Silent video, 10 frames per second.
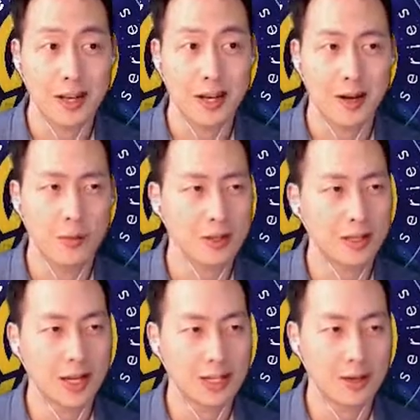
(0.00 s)
One
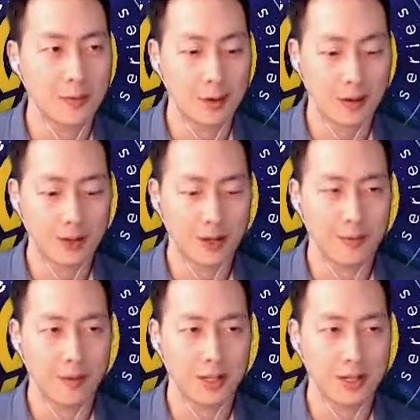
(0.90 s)
thing I should have probably
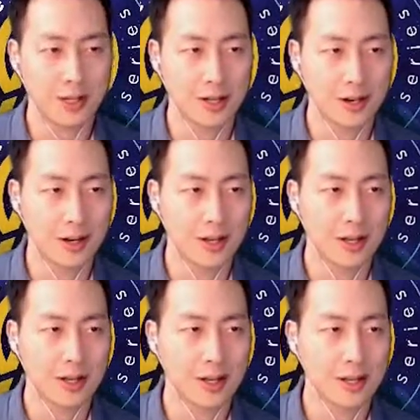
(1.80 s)
mentioned here
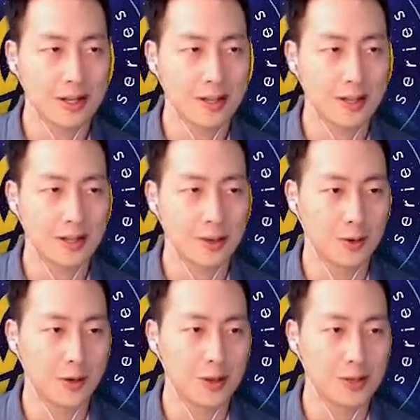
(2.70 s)
is,
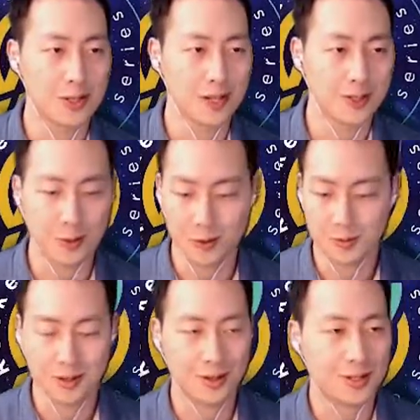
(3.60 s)
there's like no room
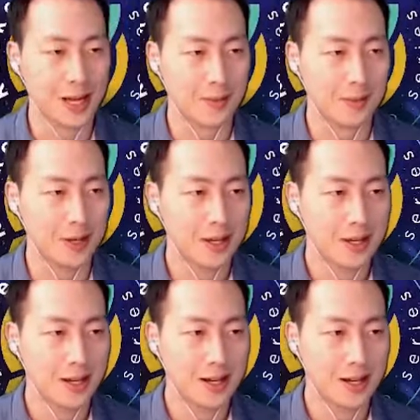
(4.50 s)
to type.
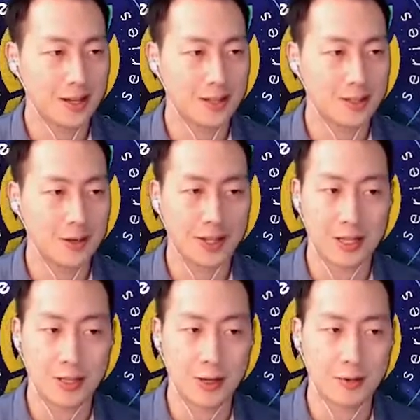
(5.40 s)
They
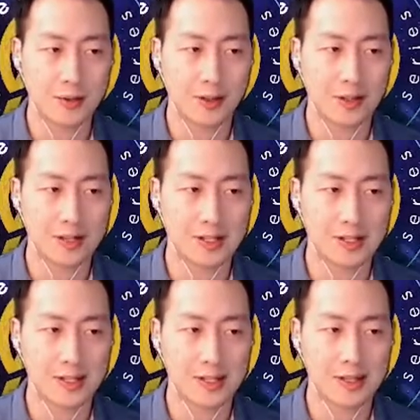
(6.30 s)
don't
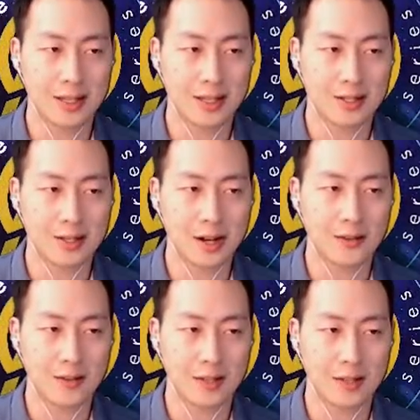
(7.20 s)
list things
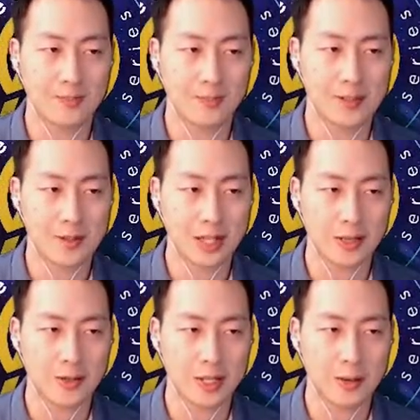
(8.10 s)
often. So it's like
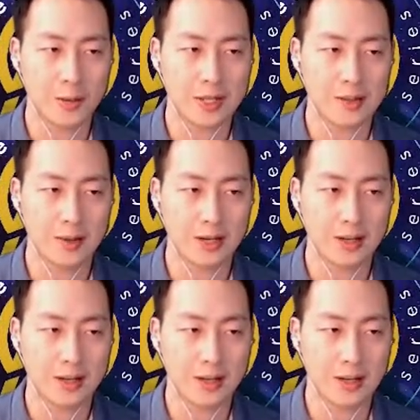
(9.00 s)
usually once a
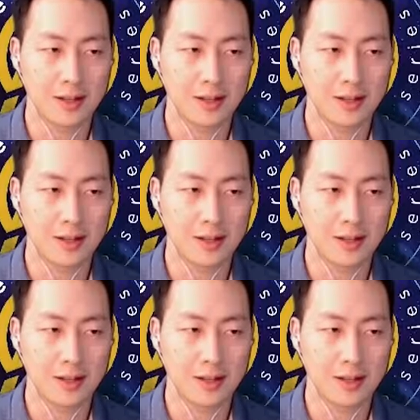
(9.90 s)
month.